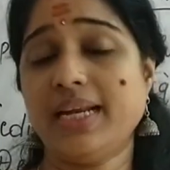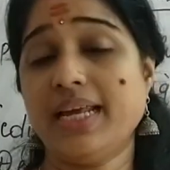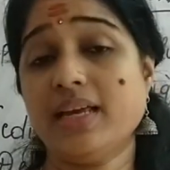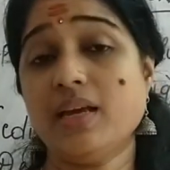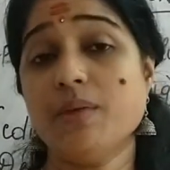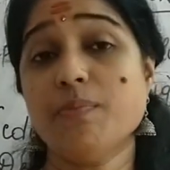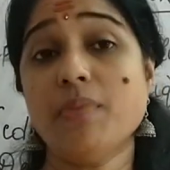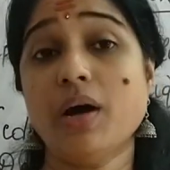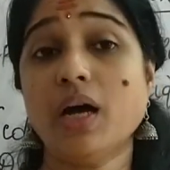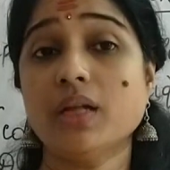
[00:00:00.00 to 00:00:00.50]

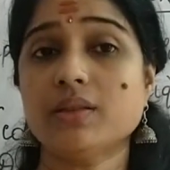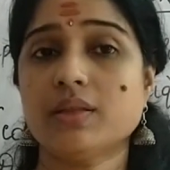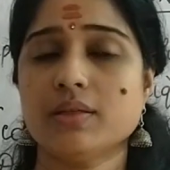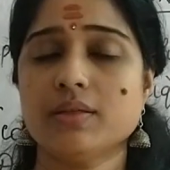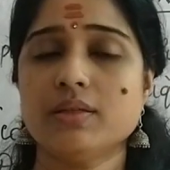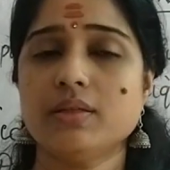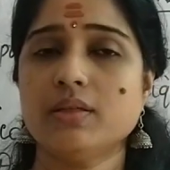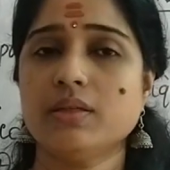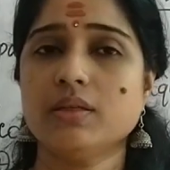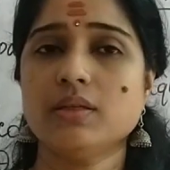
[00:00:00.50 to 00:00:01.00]
taking bath,
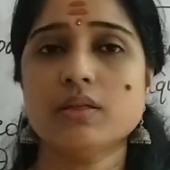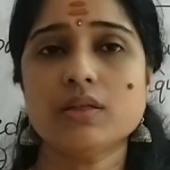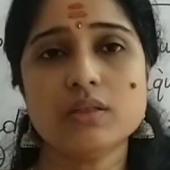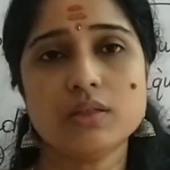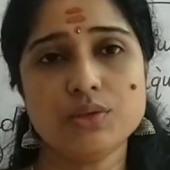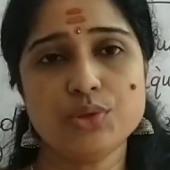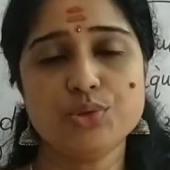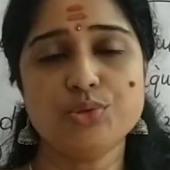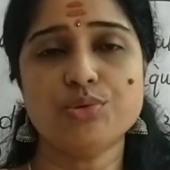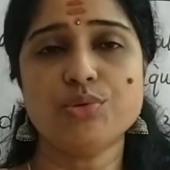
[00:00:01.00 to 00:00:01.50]

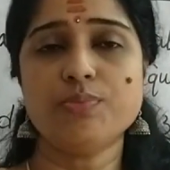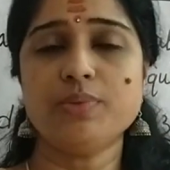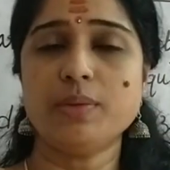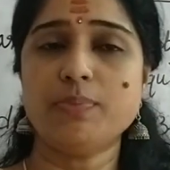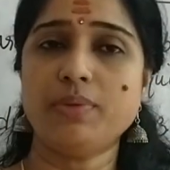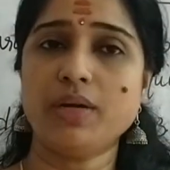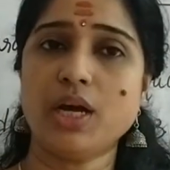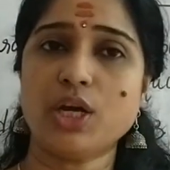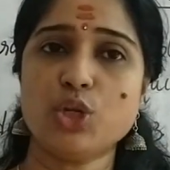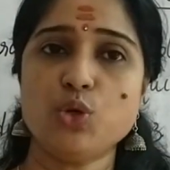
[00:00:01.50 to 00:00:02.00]

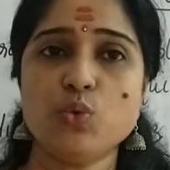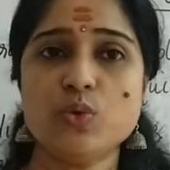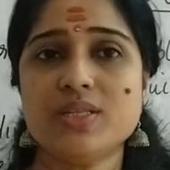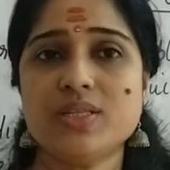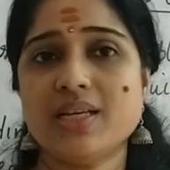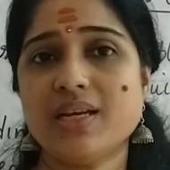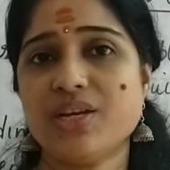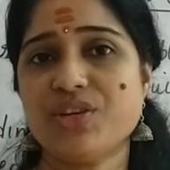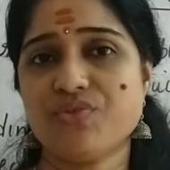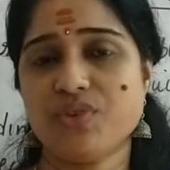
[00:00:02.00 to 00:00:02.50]
people are
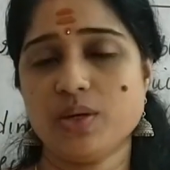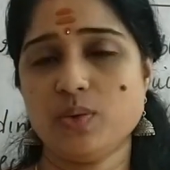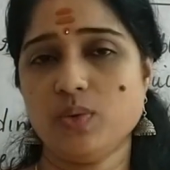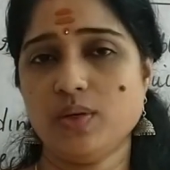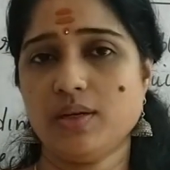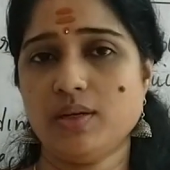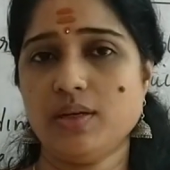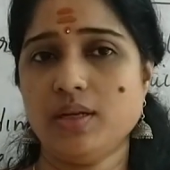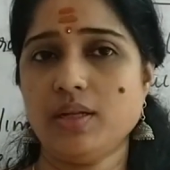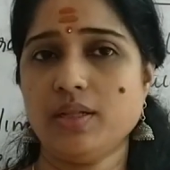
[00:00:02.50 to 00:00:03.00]
using it
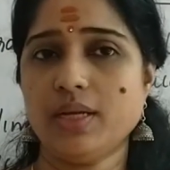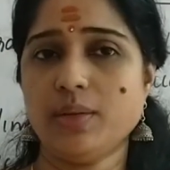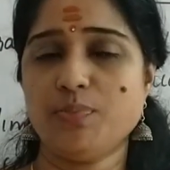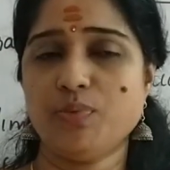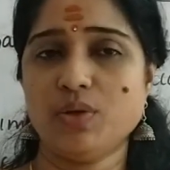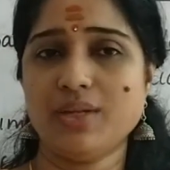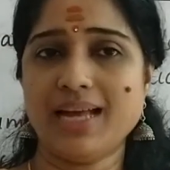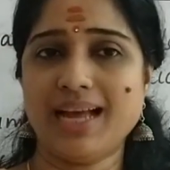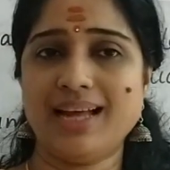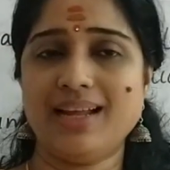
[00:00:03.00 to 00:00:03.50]
regularly. They
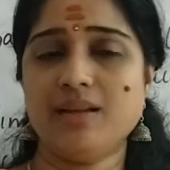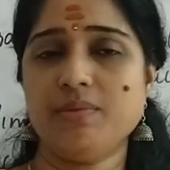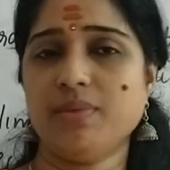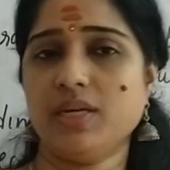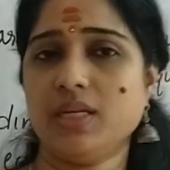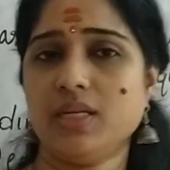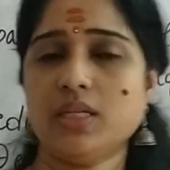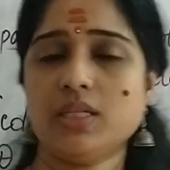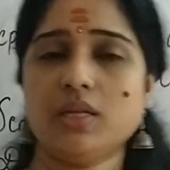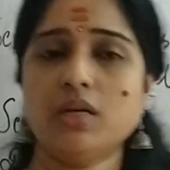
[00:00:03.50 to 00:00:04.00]
put the
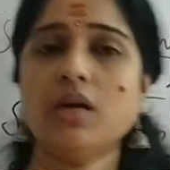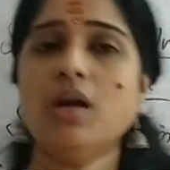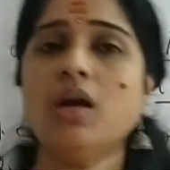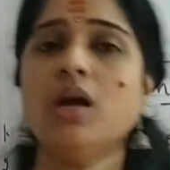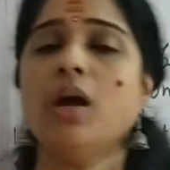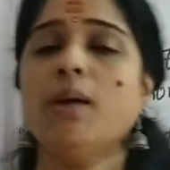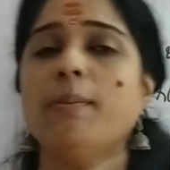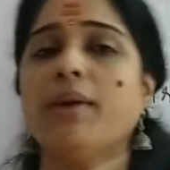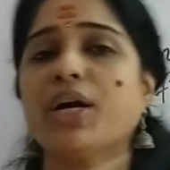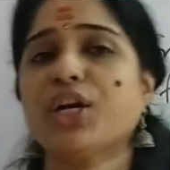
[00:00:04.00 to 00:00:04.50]
alum in it, the
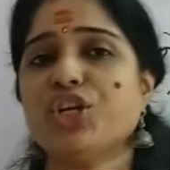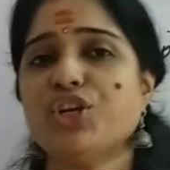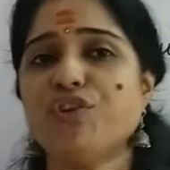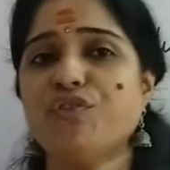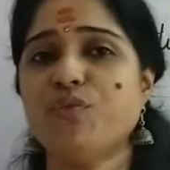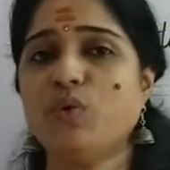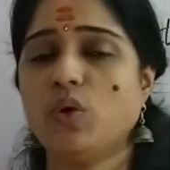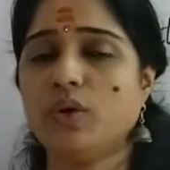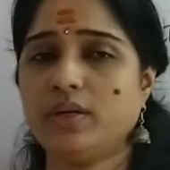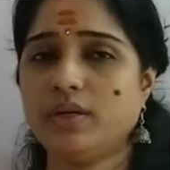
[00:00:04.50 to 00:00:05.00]
bucket
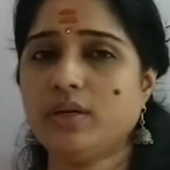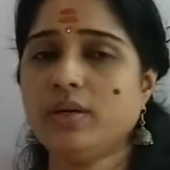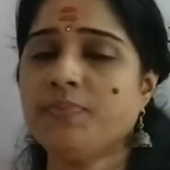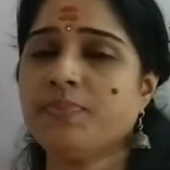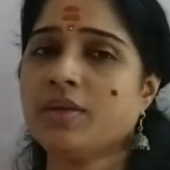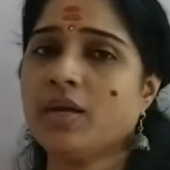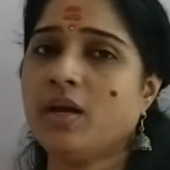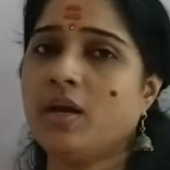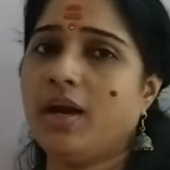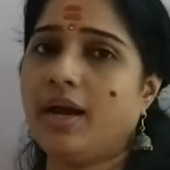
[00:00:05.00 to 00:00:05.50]
of
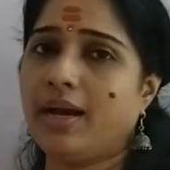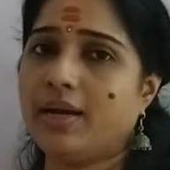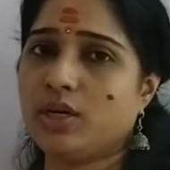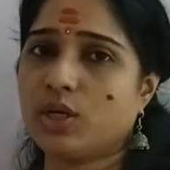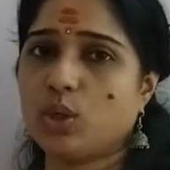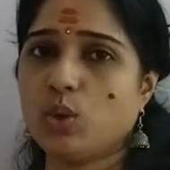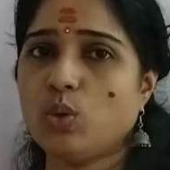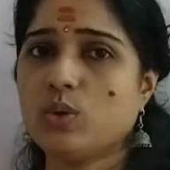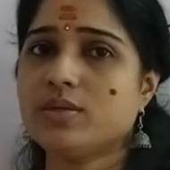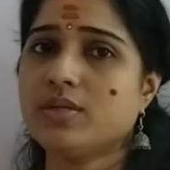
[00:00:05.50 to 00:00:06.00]
water,
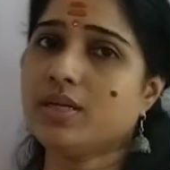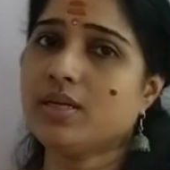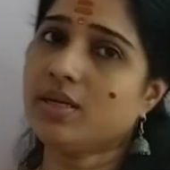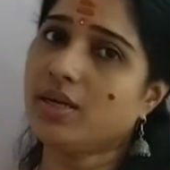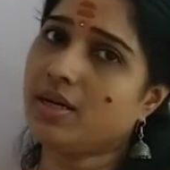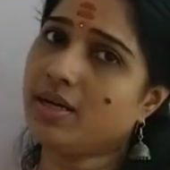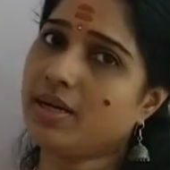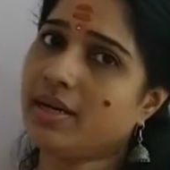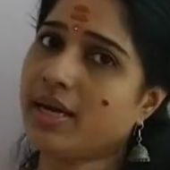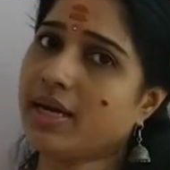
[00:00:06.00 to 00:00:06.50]
and close
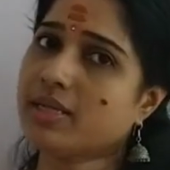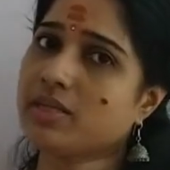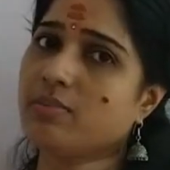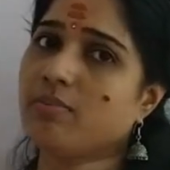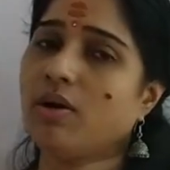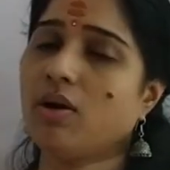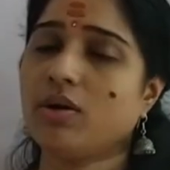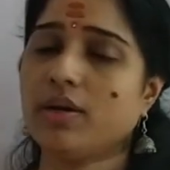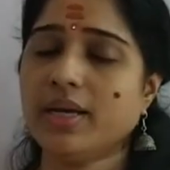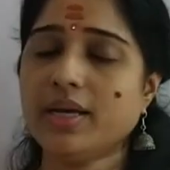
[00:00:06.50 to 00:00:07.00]
it.
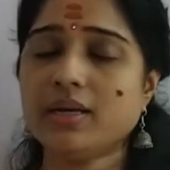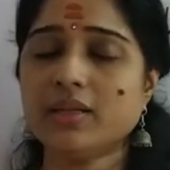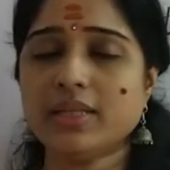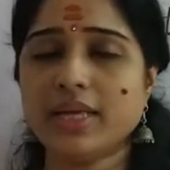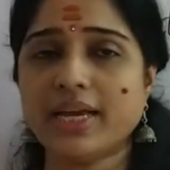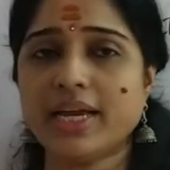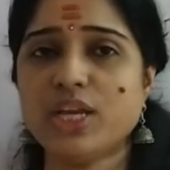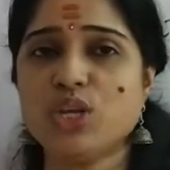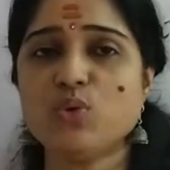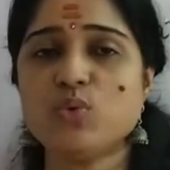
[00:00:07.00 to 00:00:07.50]
Next morning,
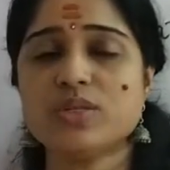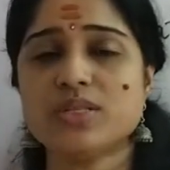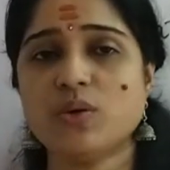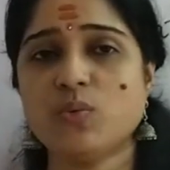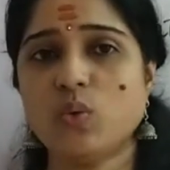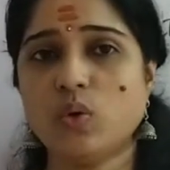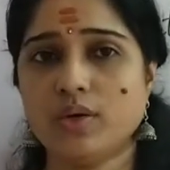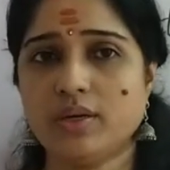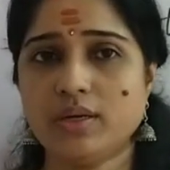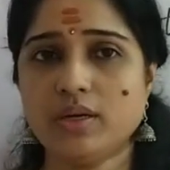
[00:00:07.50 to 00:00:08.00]
they can use
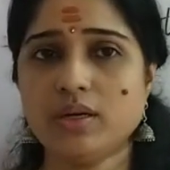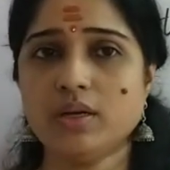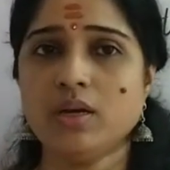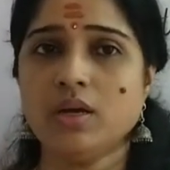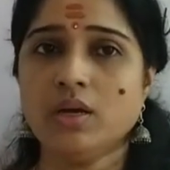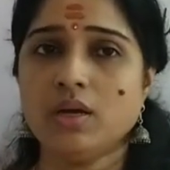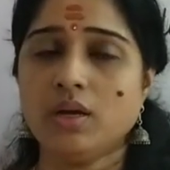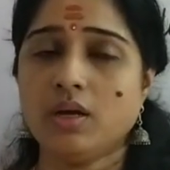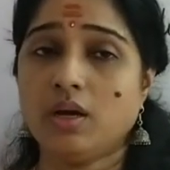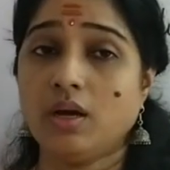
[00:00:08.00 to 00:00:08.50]
the water.